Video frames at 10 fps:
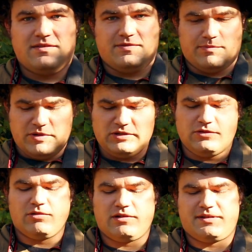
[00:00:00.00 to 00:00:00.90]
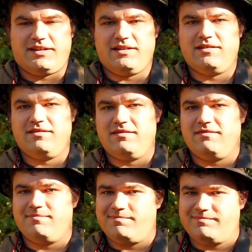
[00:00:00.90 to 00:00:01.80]
for build quality,
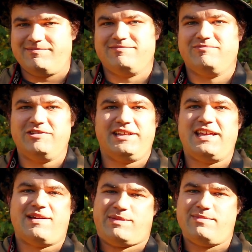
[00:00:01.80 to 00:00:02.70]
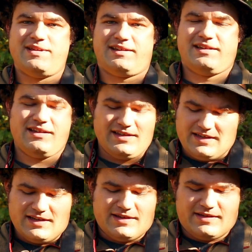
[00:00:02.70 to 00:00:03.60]
really can't be beat.
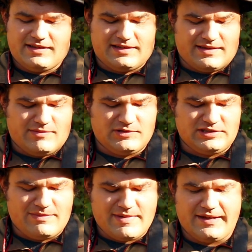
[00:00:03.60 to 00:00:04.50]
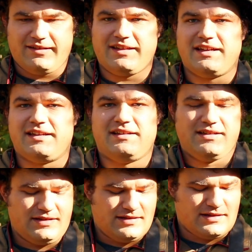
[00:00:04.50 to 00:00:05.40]
It's a mostly metal and
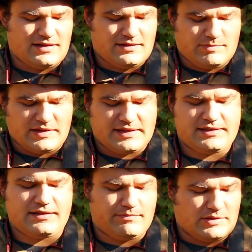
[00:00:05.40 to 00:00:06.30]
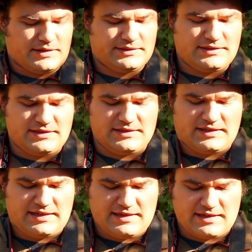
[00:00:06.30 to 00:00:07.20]
plastic composite
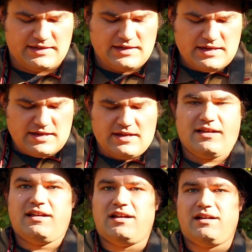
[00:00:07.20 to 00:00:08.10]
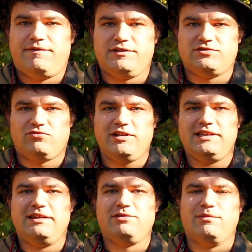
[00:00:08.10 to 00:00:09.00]
design that feels
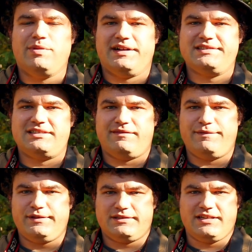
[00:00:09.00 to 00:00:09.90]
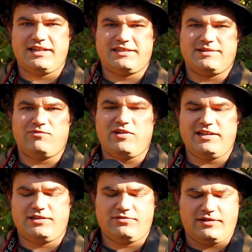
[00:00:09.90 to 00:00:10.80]
really robust. It has some
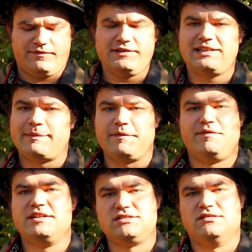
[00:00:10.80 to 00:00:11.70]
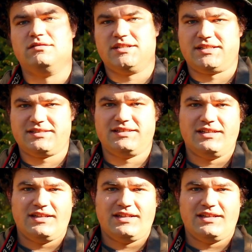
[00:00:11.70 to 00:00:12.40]
weight to it. It feels like a professional lens.